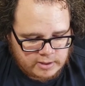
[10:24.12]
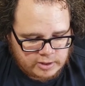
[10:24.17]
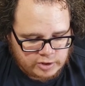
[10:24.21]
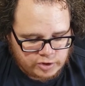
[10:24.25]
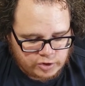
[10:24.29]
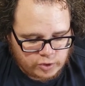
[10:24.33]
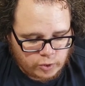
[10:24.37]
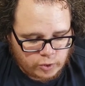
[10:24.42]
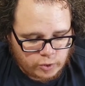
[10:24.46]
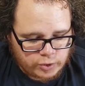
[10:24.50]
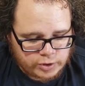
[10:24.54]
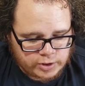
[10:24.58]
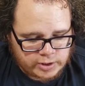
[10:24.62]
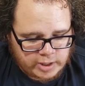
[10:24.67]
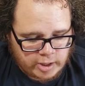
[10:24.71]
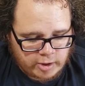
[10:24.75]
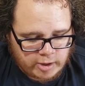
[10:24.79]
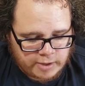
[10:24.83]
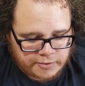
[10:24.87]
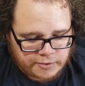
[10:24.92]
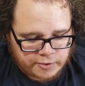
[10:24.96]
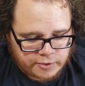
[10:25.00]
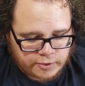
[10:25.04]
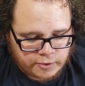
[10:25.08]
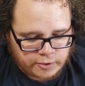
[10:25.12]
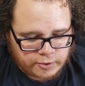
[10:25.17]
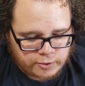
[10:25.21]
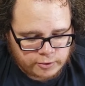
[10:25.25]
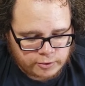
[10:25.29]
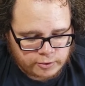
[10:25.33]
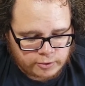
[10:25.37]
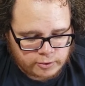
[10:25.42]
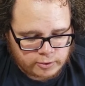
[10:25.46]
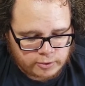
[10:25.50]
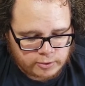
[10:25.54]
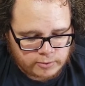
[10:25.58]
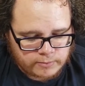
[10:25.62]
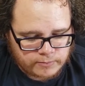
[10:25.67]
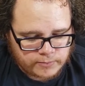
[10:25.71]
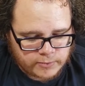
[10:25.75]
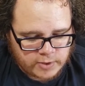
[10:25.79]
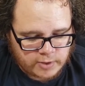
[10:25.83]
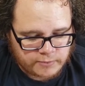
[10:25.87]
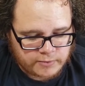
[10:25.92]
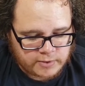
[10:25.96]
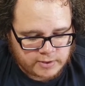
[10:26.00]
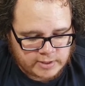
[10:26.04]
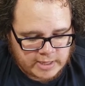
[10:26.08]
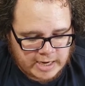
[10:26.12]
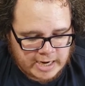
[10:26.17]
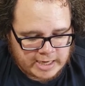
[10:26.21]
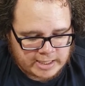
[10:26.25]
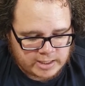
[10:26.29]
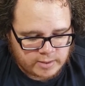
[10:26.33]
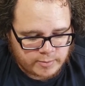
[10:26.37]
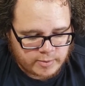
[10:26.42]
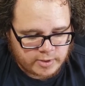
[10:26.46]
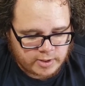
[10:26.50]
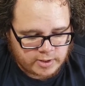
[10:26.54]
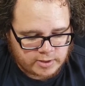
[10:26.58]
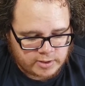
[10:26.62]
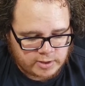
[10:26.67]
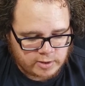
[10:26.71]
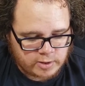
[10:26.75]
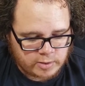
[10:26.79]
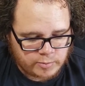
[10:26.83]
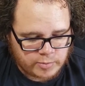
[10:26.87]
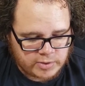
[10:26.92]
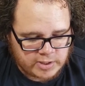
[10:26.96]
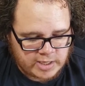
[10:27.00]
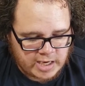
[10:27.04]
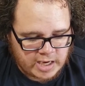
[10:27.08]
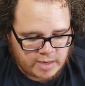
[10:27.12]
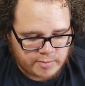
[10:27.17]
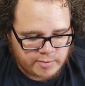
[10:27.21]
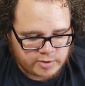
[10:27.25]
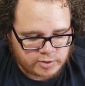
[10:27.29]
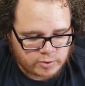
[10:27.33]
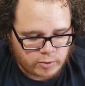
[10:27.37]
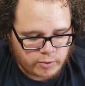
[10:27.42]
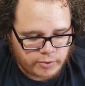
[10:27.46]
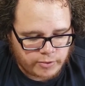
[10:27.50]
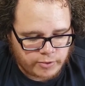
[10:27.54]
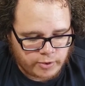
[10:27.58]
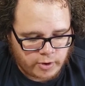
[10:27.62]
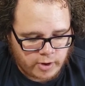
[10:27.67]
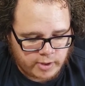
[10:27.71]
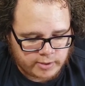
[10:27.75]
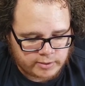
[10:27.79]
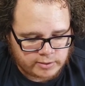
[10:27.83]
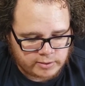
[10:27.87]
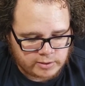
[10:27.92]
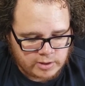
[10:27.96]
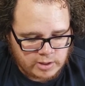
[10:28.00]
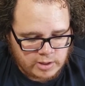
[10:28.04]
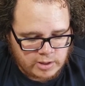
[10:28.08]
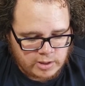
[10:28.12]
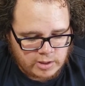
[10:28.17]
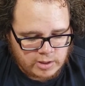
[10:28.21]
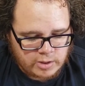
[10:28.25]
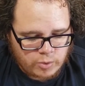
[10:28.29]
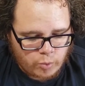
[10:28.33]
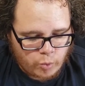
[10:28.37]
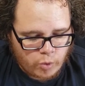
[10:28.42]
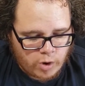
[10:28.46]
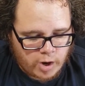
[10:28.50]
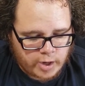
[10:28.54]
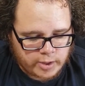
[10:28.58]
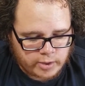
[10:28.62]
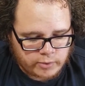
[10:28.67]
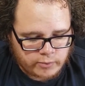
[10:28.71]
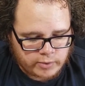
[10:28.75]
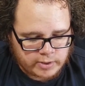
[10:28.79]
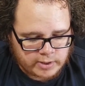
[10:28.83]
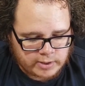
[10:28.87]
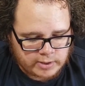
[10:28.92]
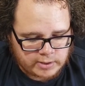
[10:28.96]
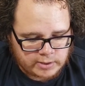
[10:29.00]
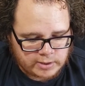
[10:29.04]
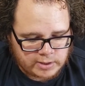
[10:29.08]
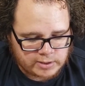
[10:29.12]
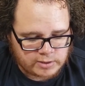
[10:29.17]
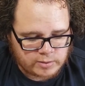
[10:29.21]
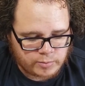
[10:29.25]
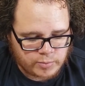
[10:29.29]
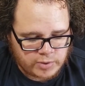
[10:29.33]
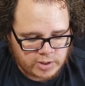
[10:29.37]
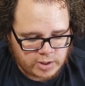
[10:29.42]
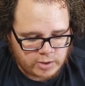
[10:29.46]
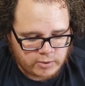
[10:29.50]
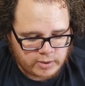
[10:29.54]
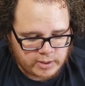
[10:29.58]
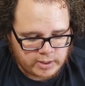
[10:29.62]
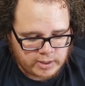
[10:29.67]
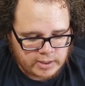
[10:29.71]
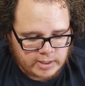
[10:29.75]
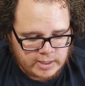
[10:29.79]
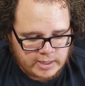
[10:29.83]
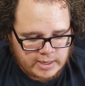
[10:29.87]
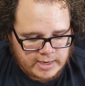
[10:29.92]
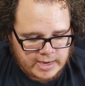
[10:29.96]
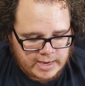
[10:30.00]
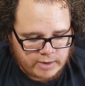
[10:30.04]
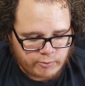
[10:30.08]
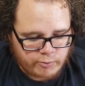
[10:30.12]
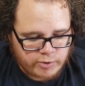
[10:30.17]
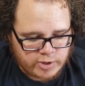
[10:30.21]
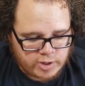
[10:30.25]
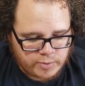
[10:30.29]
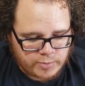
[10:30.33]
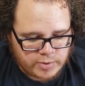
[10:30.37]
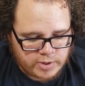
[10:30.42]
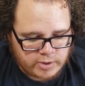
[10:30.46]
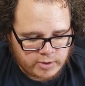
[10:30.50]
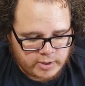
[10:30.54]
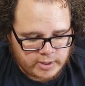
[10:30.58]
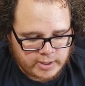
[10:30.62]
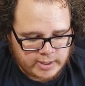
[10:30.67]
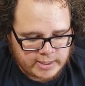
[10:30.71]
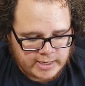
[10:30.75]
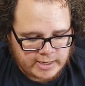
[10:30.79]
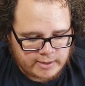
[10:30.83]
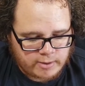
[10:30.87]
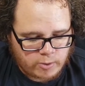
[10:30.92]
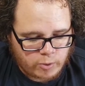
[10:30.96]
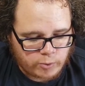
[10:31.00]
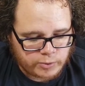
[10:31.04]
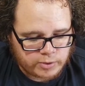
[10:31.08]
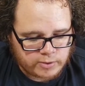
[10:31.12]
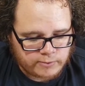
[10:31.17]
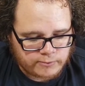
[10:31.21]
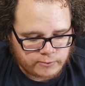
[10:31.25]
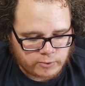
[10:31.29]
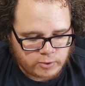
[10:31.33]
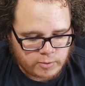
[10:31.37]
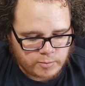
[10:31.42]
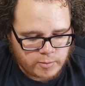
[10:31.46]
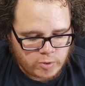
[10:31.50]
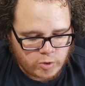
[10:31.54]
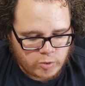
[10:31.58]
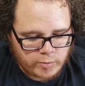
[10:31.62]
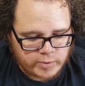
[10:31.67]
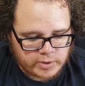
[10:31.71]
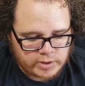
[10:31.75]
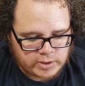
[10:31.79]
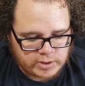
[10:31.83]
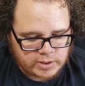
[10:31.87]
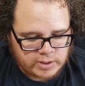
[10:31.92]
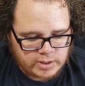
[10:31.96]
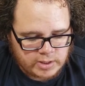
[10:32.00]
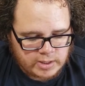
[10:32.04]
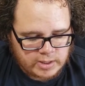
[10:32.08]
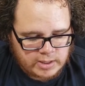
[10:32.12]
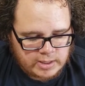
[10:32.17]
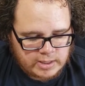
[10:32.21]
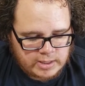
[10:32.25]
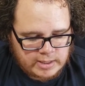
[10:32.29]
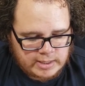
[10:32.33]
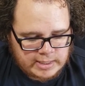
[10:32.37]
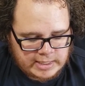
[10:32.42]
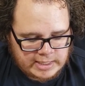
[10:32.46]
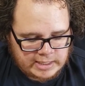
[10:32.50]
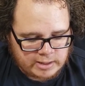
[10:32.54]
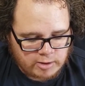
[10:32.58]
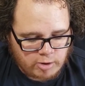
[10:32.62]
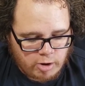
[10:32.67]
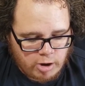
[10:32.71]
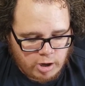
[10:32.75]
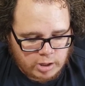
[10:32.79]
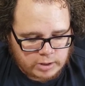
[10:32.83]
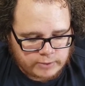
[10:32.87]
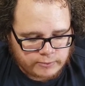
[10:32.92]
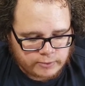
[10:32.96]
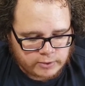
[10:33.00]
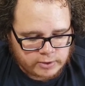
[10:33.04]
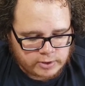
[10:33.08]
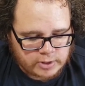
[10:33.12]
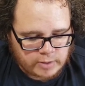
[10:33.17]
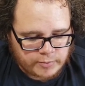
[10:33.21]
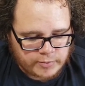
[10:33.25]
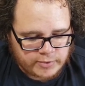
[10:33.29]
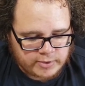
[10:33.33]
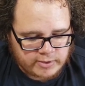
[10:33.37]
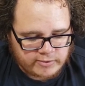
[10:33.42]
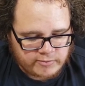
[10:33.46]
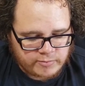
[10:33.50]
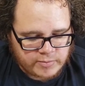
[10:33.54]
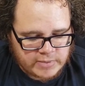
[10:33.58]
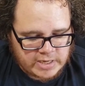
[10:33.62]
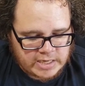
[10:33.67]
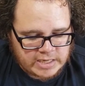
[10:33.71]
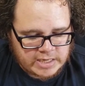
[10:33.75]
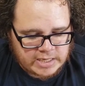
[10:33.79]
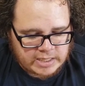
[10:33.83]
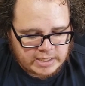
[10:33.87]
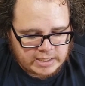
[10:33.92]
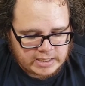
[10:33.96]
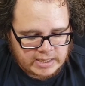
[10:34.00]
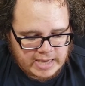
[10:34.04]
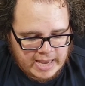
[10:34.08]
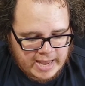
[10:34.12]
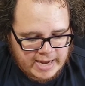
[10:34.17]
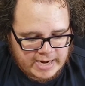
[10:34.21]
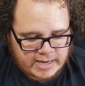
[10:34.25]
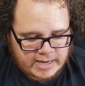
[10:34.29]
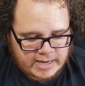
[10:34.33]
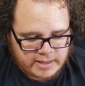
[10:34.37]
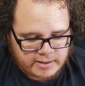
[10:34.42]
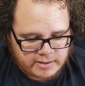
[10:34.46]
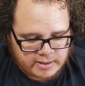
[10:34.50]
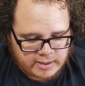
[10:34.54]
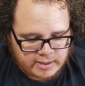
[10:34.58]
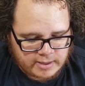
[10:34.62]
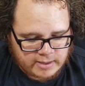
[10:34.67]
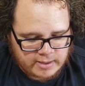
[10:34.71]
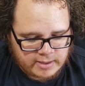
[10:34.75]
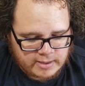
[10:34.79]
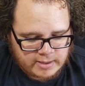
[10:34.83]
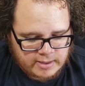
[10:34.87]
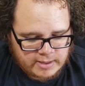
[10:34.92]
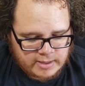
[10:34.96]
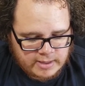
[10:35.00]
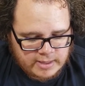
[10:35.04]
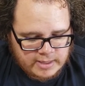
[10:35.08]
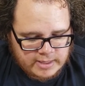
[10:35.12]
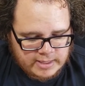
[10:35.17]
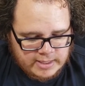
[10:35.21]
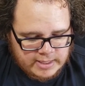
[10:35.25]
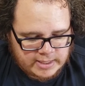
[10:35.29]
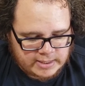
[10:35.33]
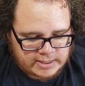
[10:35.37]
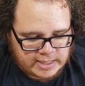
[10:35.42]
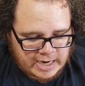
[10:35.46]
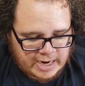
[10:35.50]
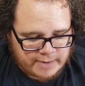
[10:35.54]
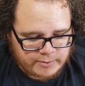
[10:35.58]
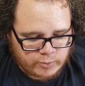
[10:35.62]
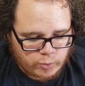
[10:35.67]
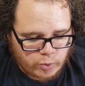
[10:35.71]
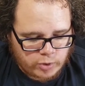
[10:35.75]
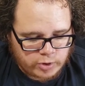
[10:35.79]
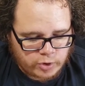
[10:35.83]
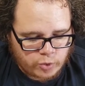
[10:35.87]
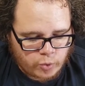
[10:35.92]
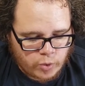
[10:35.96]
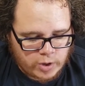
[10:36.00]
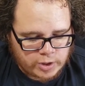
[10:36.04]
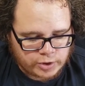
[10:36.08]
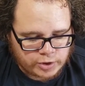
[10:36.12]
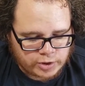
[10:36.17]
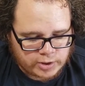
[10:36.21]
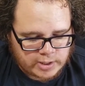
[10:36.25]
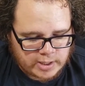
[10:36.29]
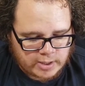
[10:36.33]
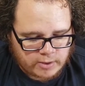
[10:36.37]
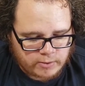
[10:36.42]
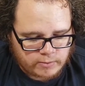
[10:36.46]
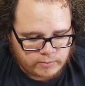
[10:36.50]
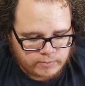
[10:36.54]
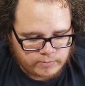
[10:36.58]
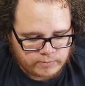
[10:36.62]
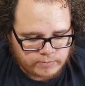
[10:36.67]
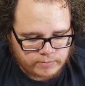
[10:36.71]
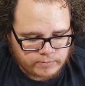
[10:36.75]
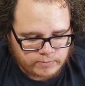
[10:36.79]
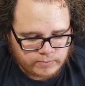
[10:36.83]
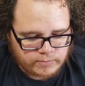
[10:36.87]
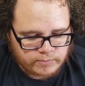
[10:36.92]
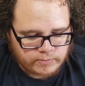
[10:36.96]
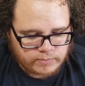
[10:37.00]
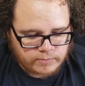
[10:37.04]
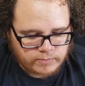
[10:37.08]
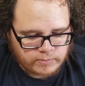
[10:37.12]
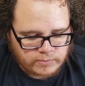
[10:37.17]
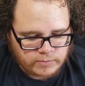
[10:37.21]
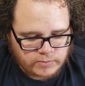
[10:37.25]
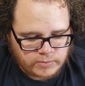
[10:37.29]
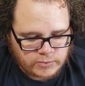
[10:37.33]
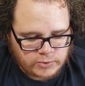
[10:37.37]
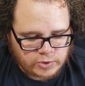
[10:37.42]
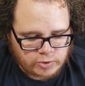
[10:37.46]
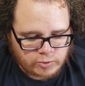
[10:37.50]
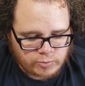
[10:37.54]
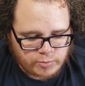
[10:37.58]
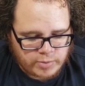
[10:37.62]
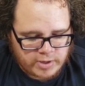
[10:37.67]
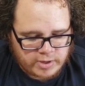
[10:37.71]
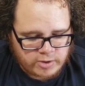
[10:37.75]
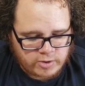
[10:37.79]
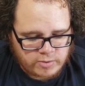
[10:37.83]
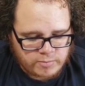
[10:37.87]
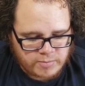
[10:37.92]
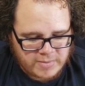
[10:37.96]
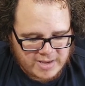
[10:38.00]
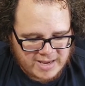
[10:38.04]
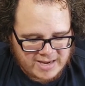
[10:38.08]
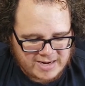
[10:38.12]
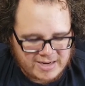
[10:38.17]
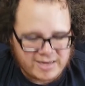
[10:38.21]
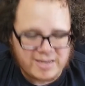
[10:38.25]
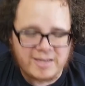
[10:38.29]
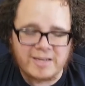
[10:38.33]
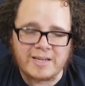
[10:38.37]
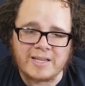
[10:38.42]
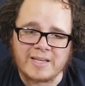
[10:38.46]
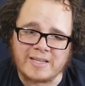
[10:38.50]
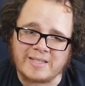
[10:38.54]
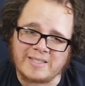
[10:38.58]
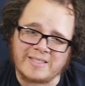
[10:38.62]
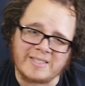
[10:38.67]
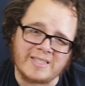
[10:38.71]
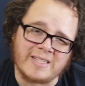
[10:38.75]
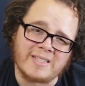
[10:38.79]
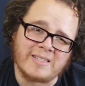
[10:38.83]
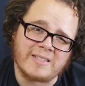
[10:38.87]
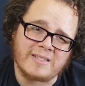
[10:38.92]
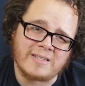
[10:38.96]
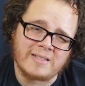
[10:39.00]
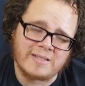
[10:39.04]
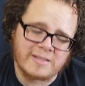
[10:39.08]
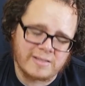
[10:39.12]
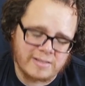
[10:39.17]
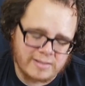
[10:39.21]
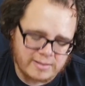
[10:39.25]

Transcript: Joel stared at the cursor of the document until it became his own thoughts, wandering, disappearing, and reappearing again only for a moment. He longed for something of meaning, anything. He typed one question out. Do better men exist?